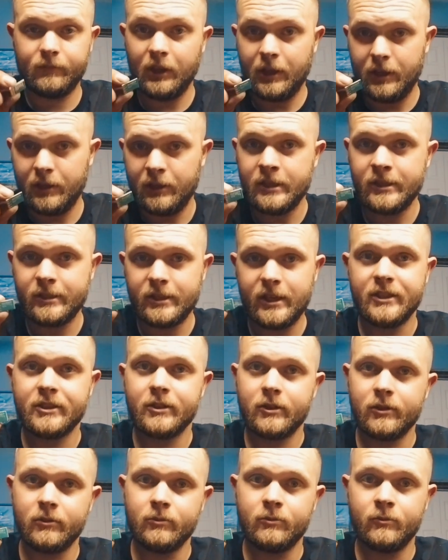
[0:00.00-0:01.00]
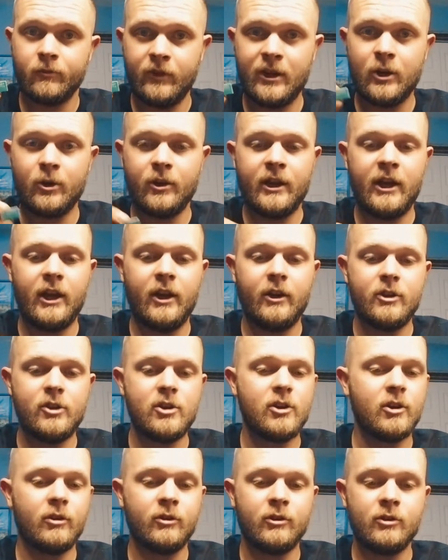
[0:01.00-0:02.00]
these things are very handy. You
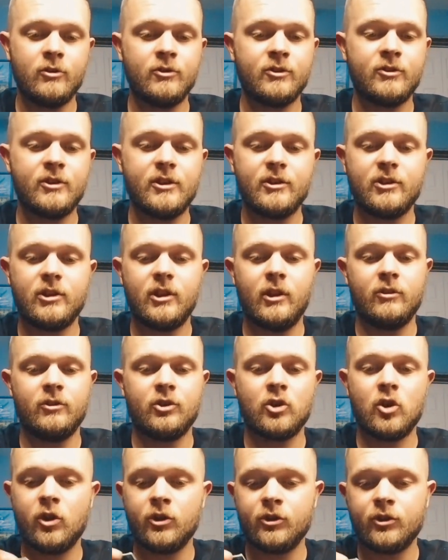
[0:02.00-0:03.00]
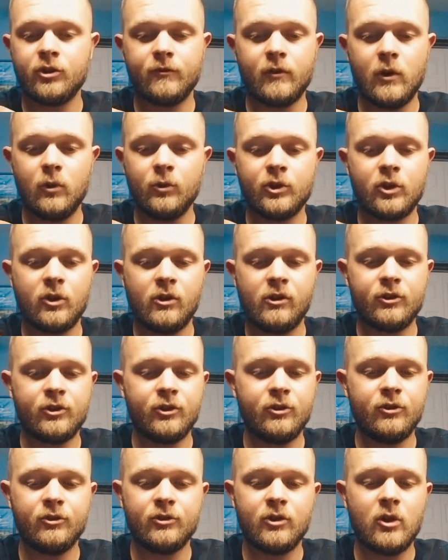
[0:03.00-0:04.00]
can use these in phone
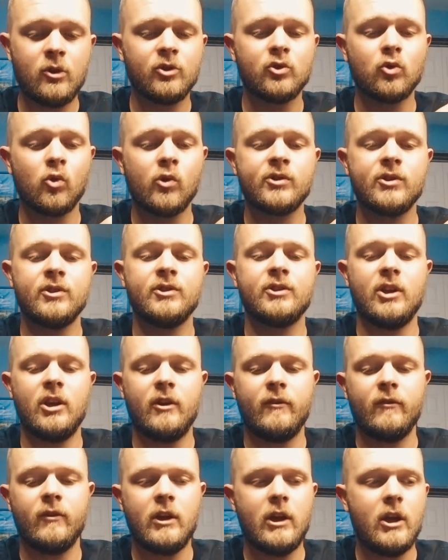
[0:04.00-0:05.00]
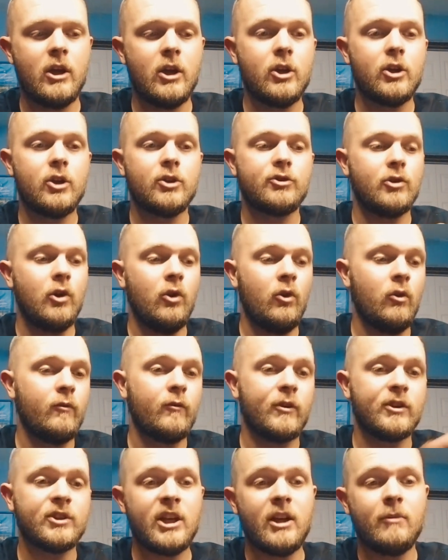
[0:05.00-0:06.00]
chargers, all sorts of stuff. So
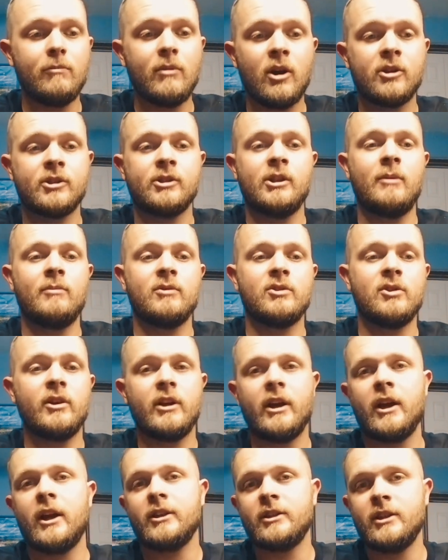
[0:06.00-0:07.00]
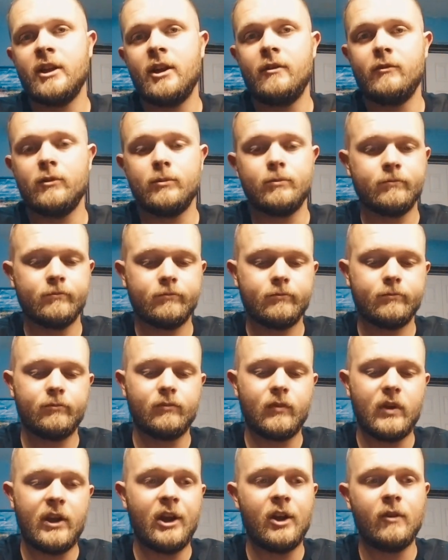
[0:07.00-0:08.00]
for $10 on Amazon, I got 10 of
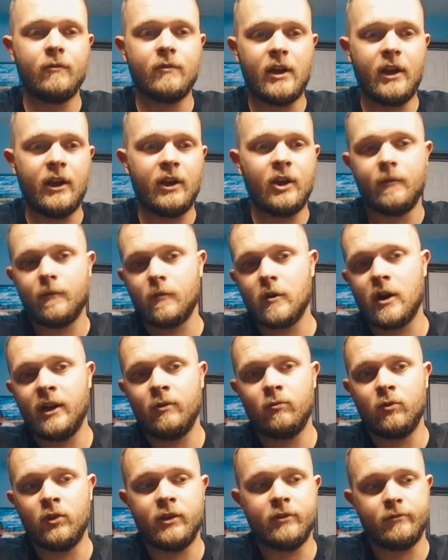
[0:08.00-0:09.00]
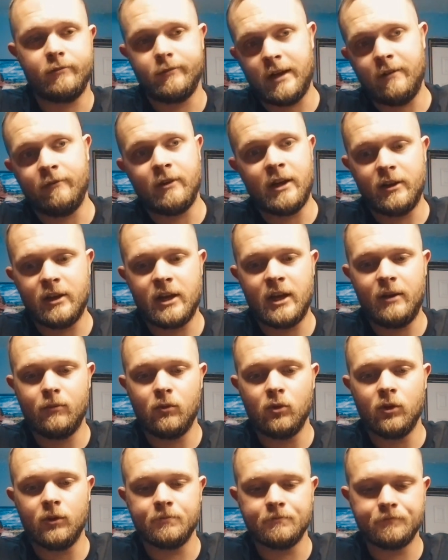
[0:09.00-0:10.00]
them. And if I end up frying one, I've got 9
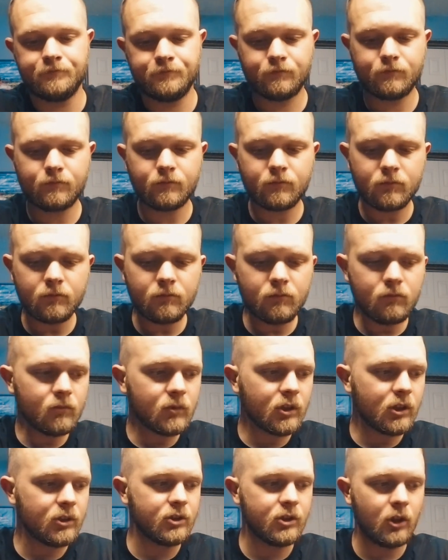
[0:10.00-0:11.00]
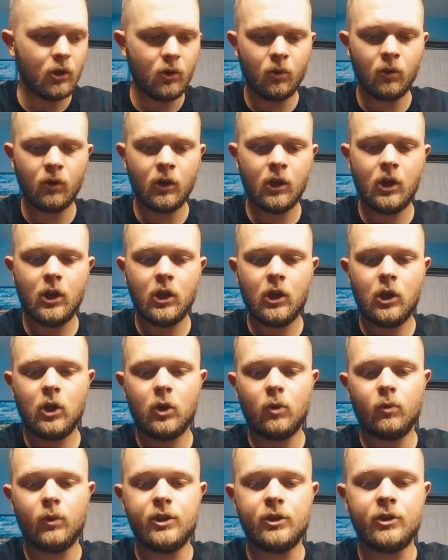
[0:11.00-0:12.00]
more. So
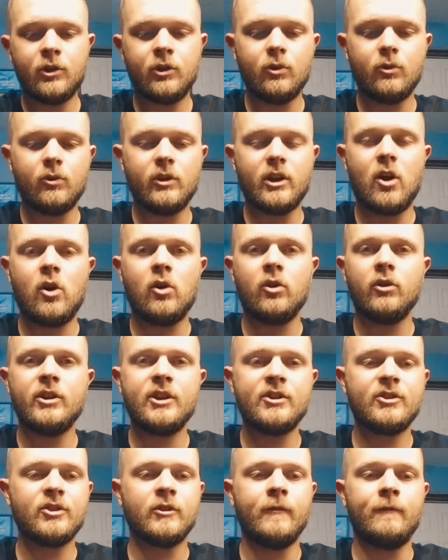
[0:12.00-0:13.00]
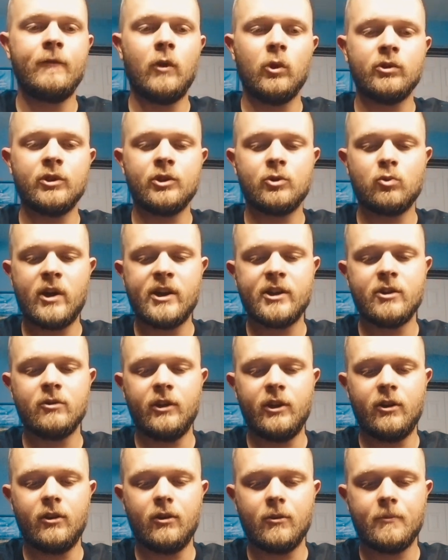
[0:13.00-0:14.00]
what you do, all it is a voltage
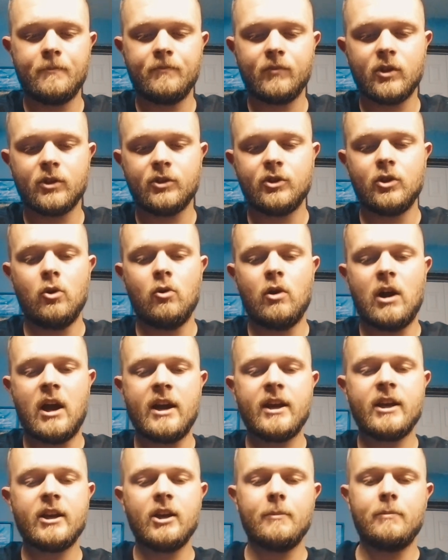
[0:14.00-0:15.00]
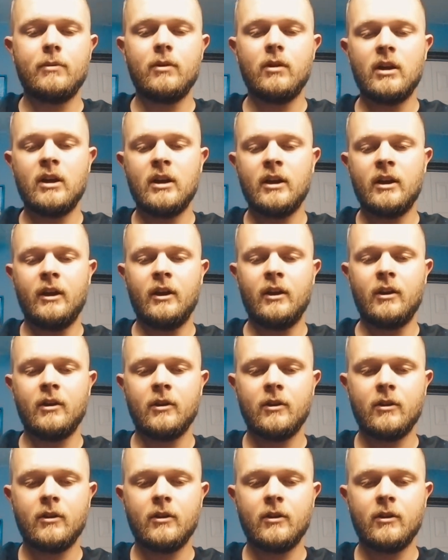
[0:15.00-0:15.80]
regulator. So I can apply